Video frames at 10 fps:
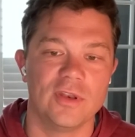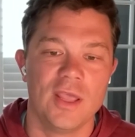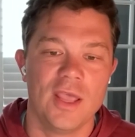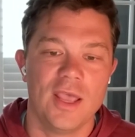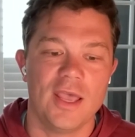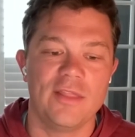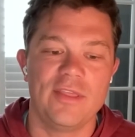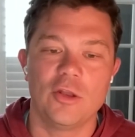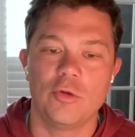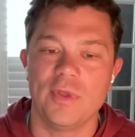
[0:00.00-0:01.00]
And I
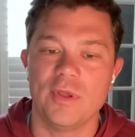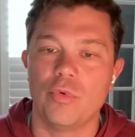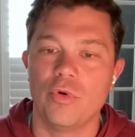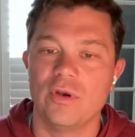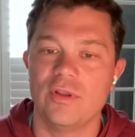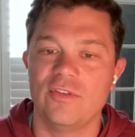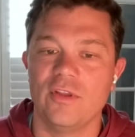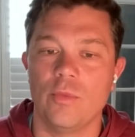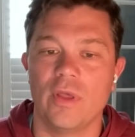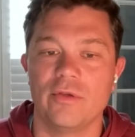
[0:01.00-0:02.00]
think it'll be important to see
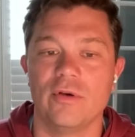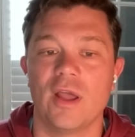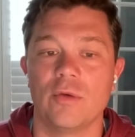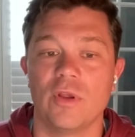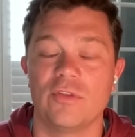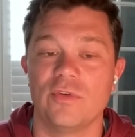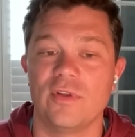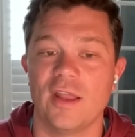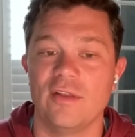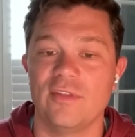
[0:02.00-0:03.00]
whether or not
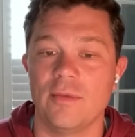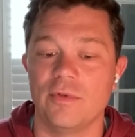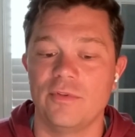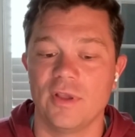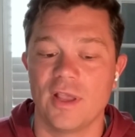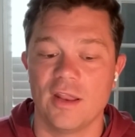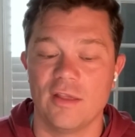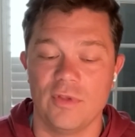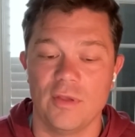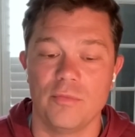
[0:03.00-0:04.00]
rusfertide is able to kind
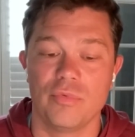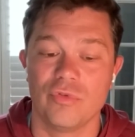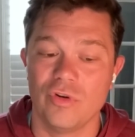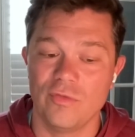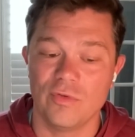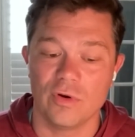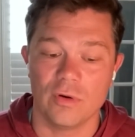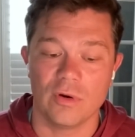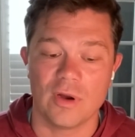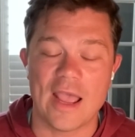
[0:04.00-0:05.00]
of improve
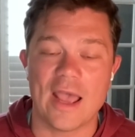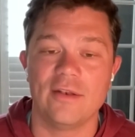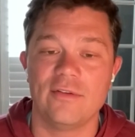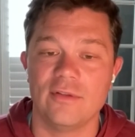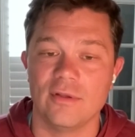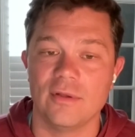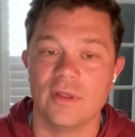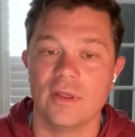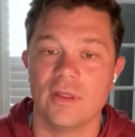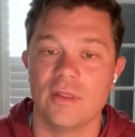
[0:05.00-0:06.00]
or add to
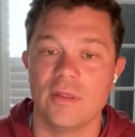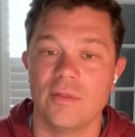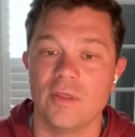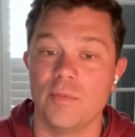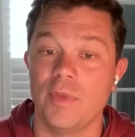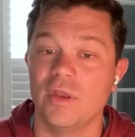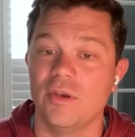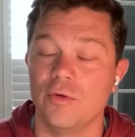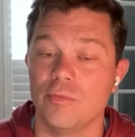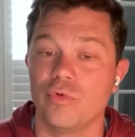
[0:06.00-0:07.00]
the ability
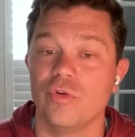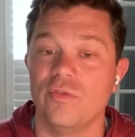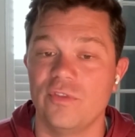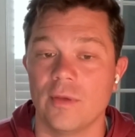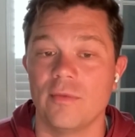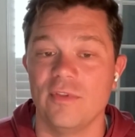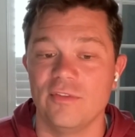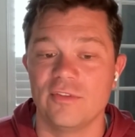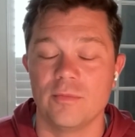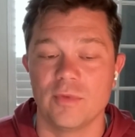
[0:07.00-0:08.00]
to improve some of
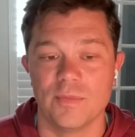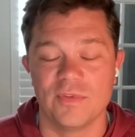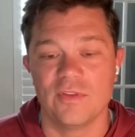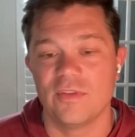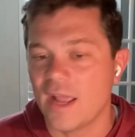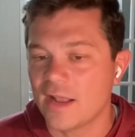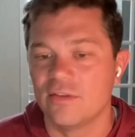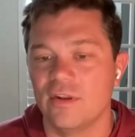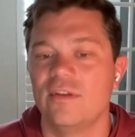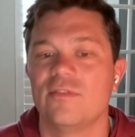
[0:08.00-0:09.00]
these symptoms, since it acts
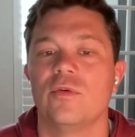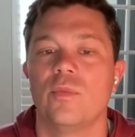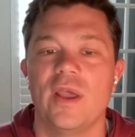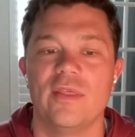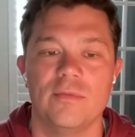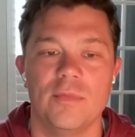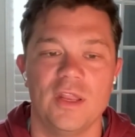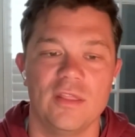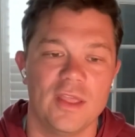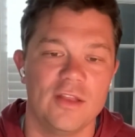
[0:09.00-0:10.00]
in a different way than
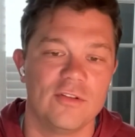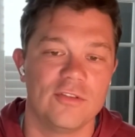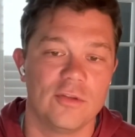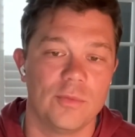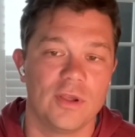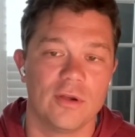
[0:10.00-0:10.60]
many of the agents that we